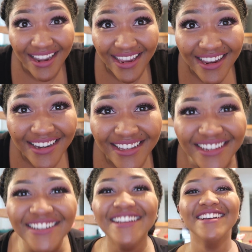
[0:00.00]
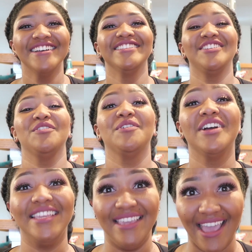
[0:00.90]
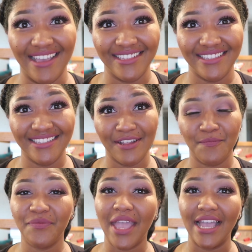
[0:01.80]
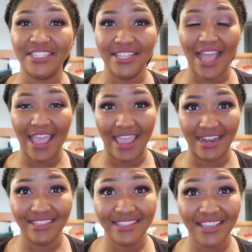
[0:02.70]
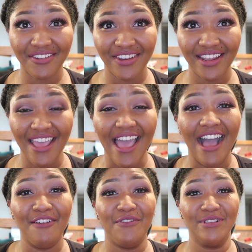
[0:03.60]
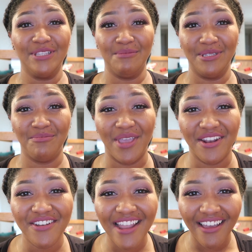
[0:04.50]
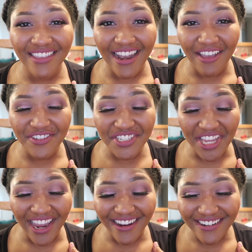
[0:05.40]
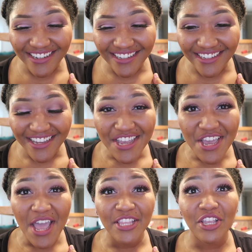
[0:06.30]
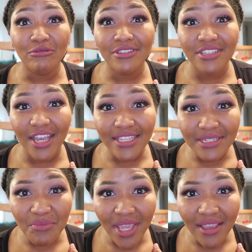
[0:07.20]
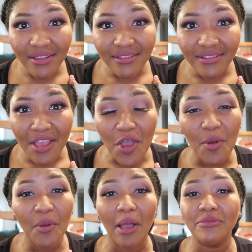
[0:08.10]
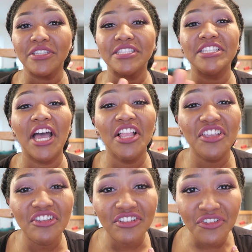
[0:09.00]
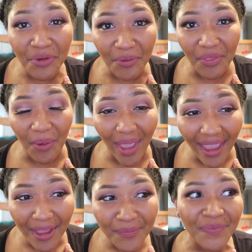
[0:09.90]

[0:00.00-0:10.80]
I need. So yes. I had a secret. I feel so much better now that I've shared. Don't judge me. I'm just telling you the truth, okay?